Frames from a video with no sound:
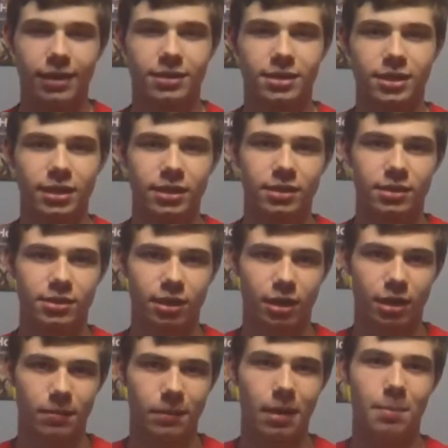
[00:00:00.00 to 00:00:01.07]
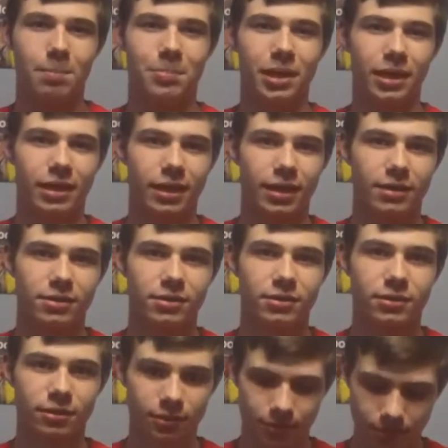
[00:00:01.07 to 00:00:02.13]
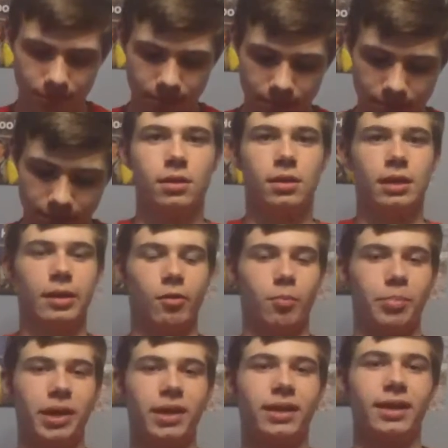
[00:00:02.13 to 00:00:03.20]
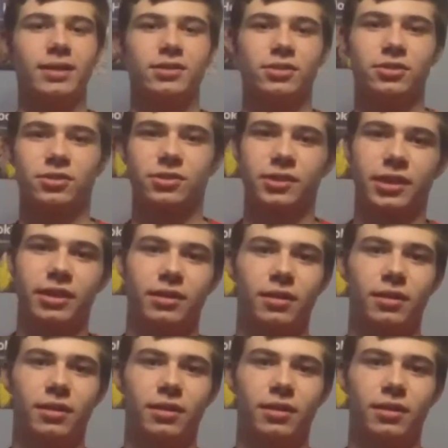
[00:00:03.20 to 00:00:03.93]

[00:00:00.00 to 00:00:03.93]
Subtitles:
let's get into talking about bait casters. Now a bait caster is great